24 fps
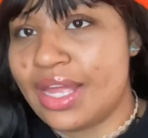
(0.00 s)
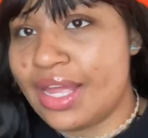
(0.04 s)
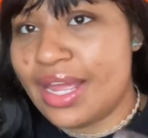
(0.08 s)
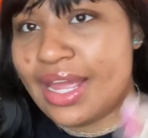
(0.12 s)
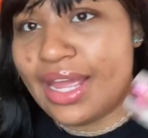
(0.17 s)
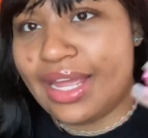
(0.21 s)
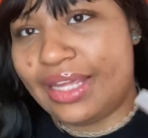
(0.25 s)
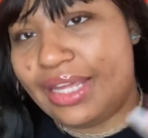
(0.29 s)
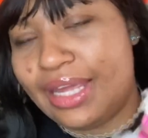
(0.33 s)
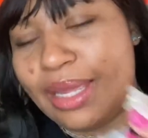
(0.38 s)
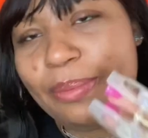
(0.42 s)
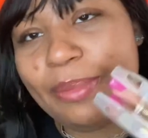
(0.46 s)

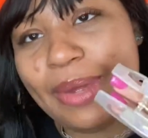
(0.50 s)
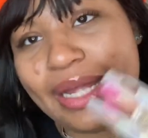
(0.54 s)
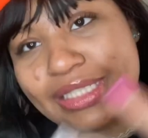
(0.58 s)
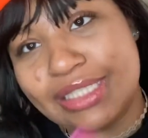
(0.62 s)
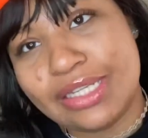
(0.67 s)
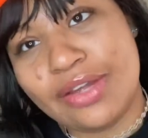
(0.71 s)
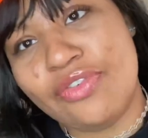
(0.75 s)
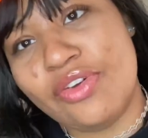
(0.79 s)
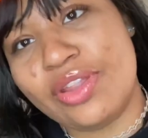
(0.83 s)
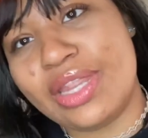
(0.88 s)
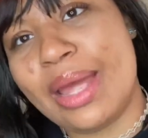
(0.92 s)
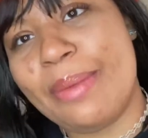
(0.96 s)
and keep
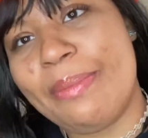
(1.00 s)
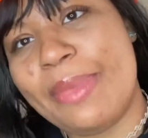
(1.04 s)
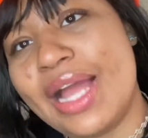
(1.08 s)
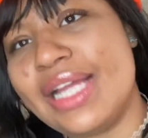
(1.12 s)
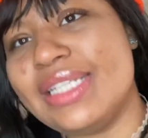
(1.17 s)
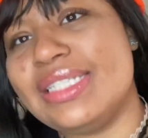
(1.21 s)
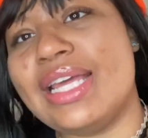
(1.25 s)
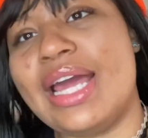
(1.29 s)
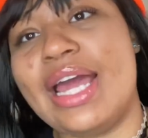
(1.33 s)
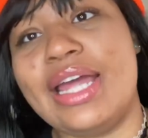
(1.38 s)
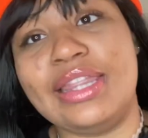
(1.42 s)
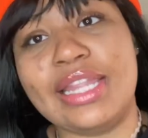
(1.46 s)
myself on that
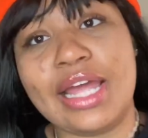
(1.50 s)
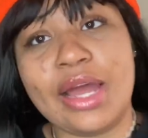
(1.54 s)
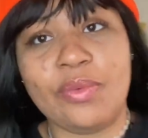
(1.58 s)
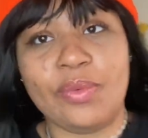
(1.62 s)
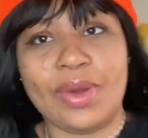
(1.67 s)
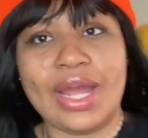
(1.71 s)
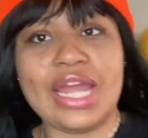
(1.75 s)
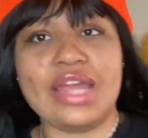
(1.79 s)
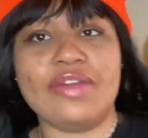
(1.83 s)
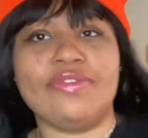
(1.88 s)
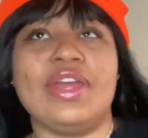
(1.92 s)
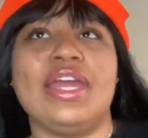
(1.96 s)
mindset and that
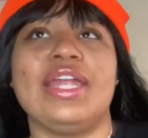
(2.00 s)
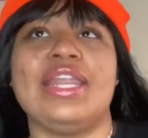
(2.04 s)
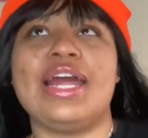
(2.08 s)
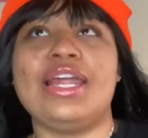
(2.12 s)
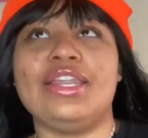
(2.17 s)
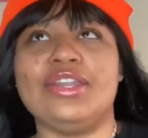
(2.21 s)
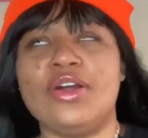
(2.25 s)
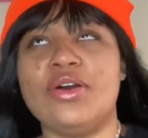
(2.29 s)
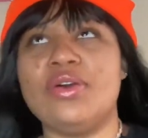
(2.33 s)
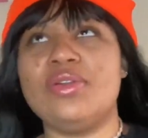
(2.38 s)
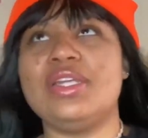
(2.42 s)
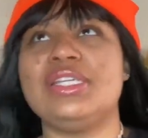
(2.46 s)
wave. And I
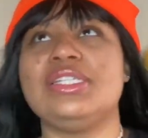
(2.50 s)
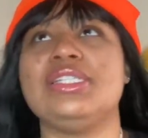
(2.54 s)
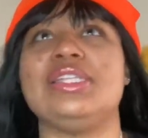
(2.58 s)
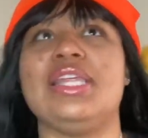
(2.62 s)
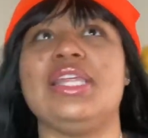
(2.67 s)
noticed